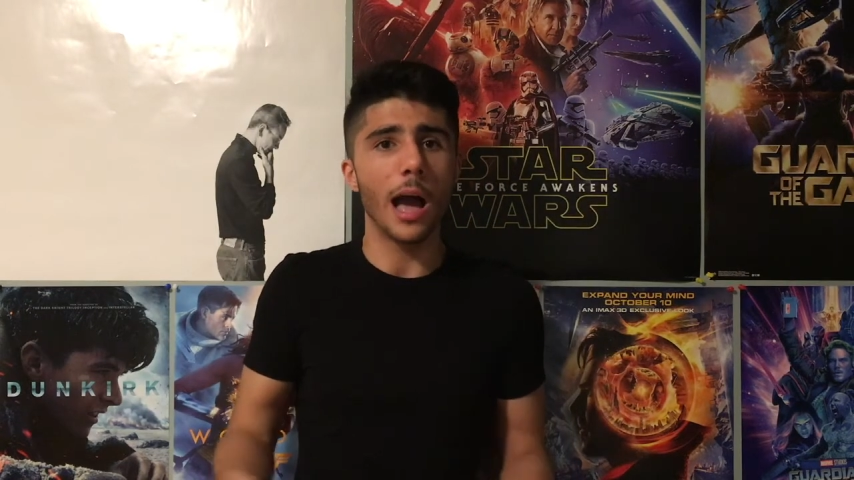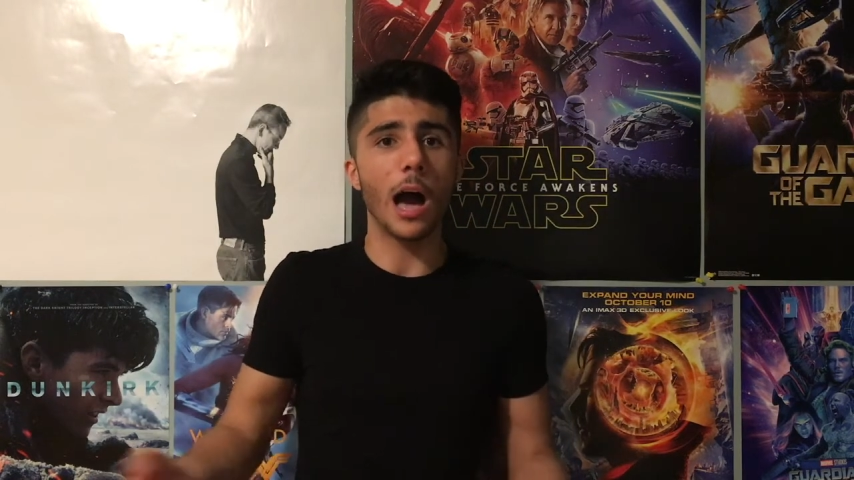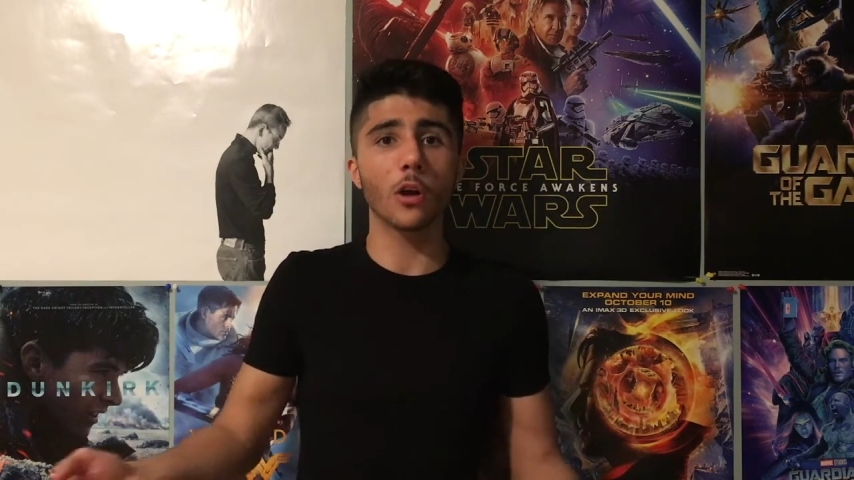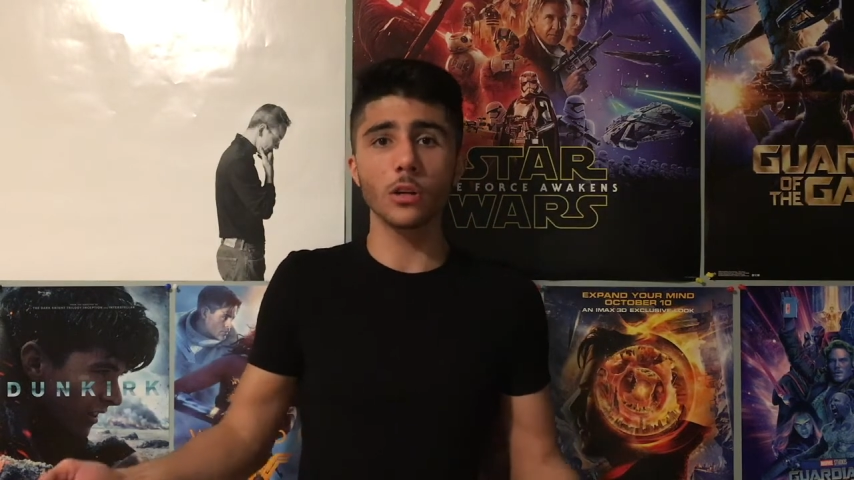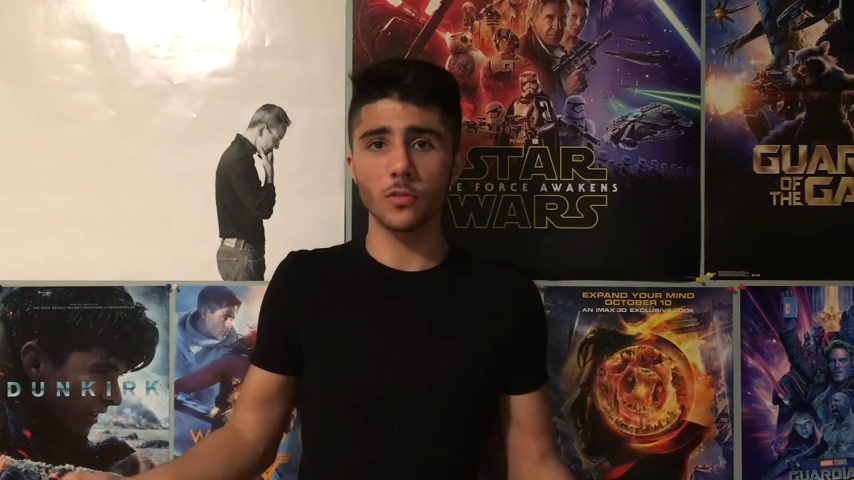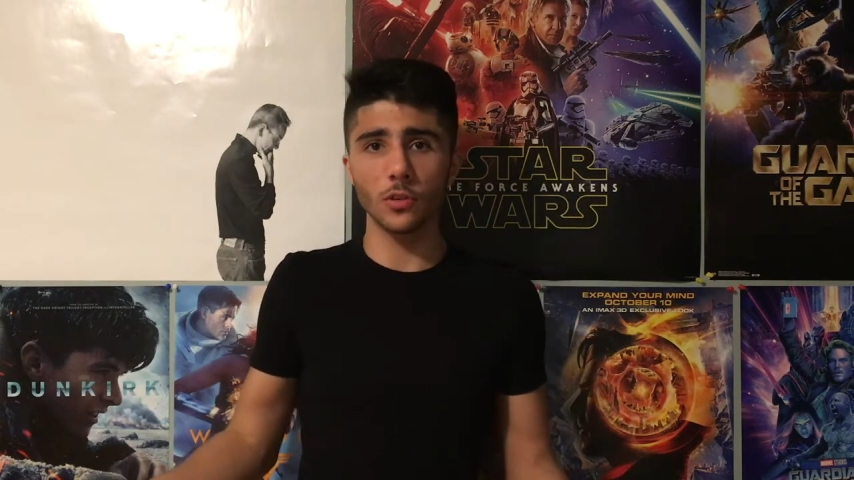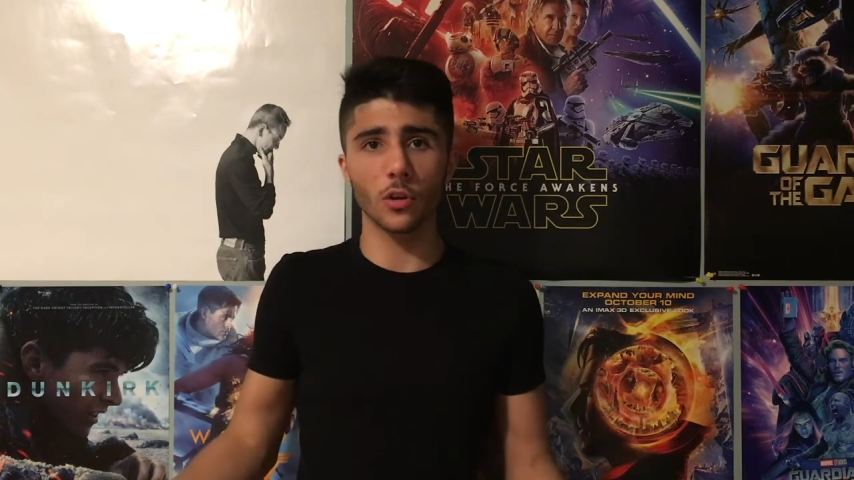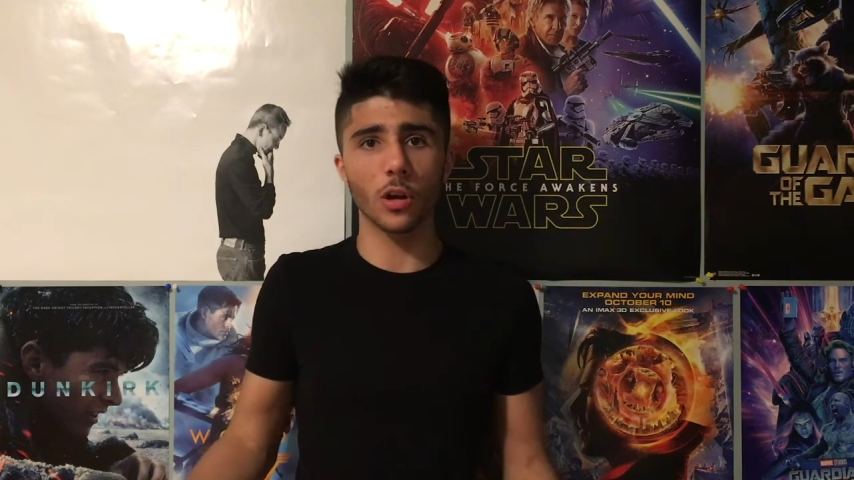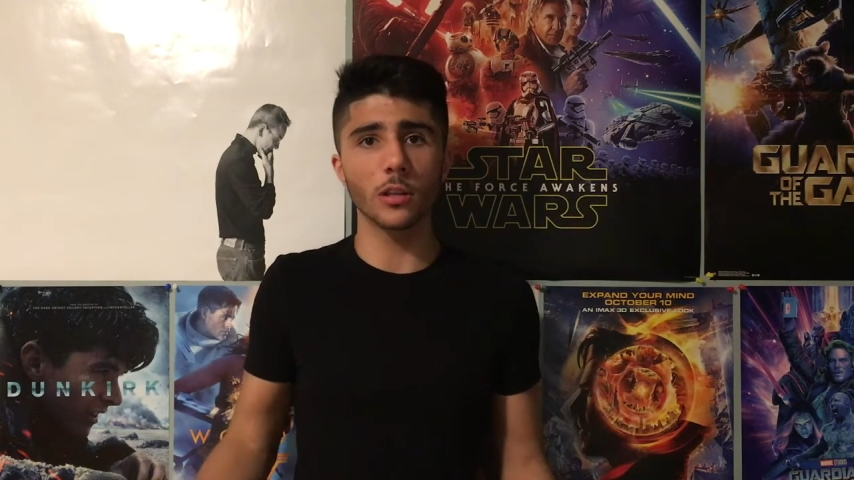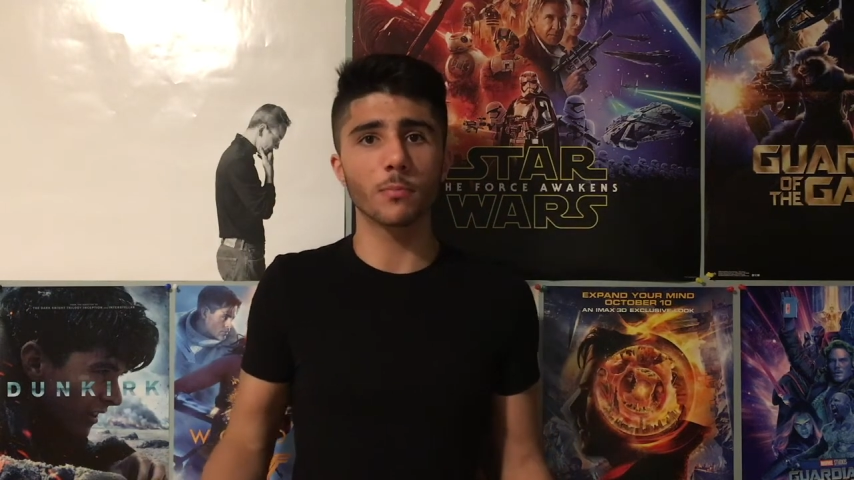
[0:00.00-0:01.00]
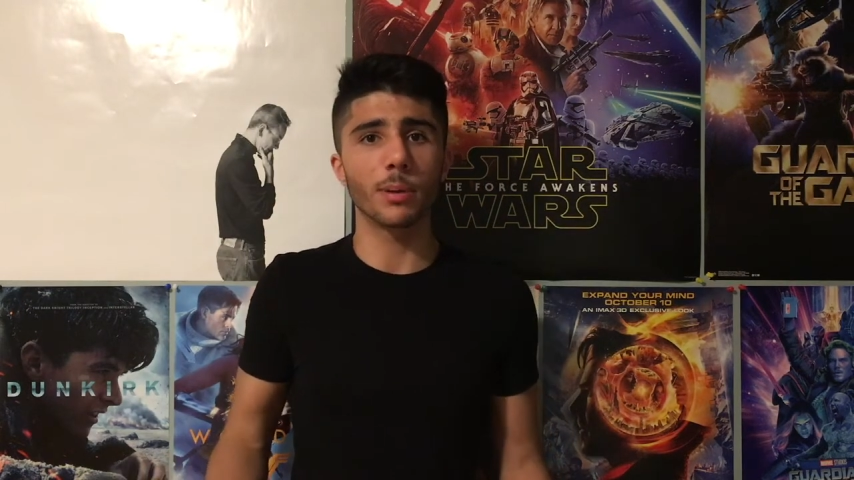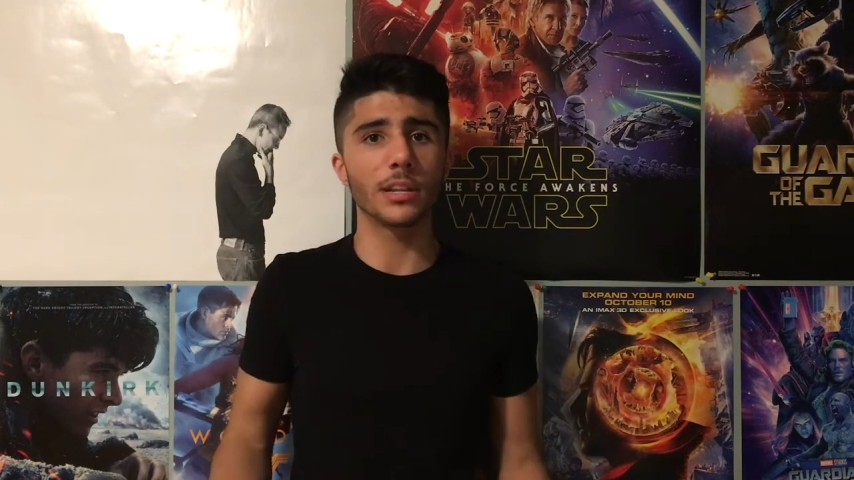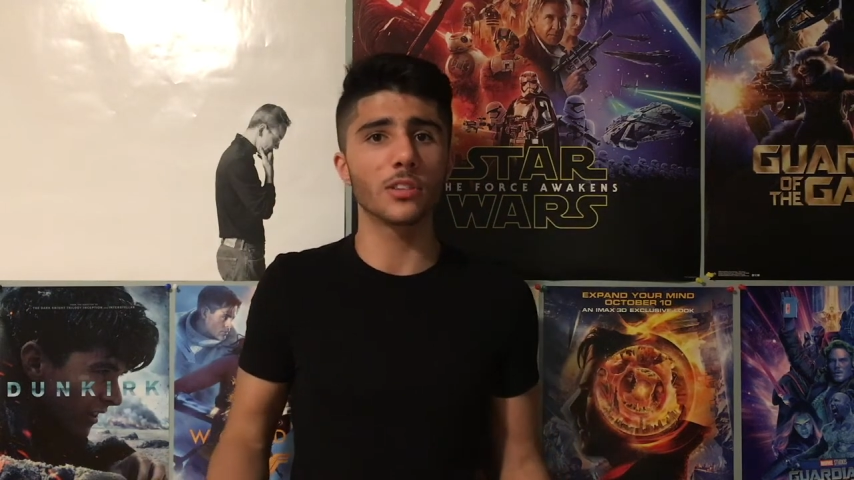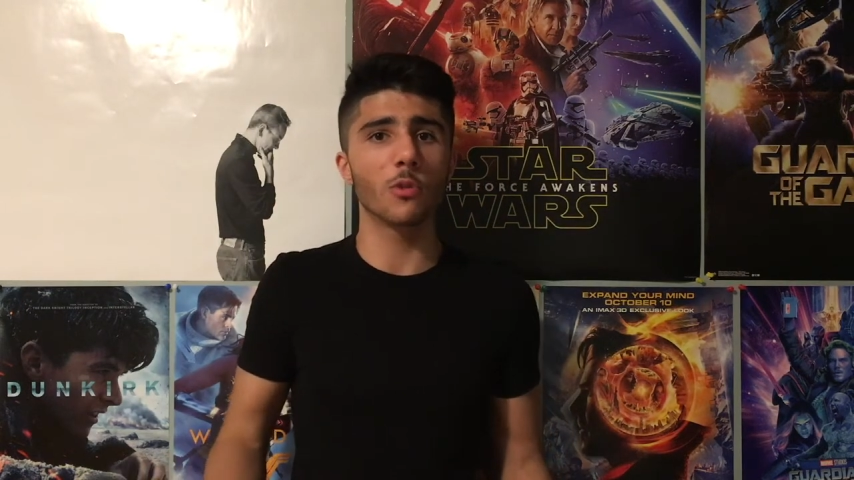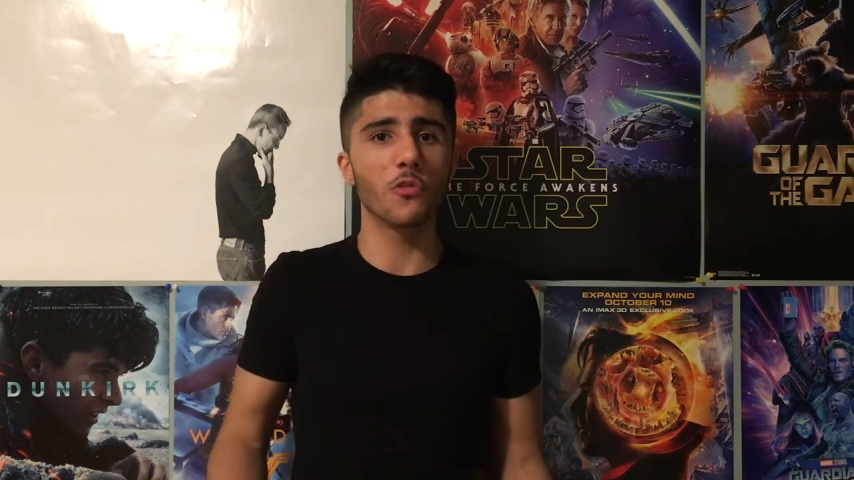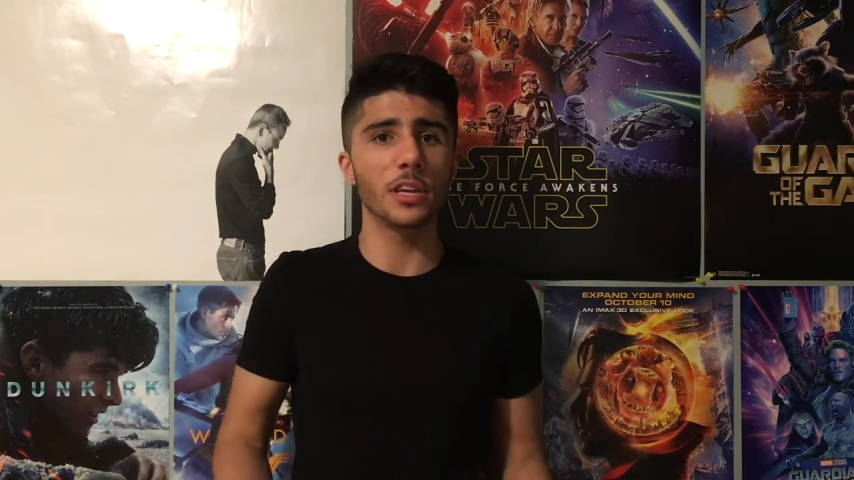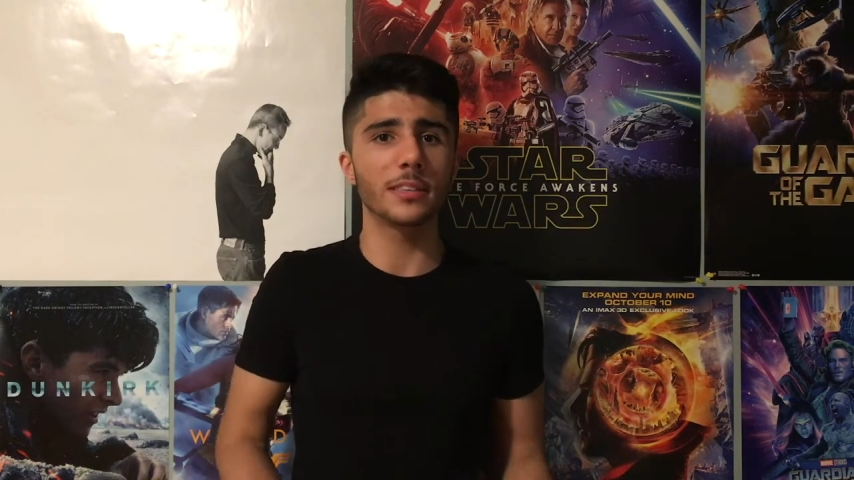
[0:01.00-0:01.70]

how Christopher Nolan pitched the movie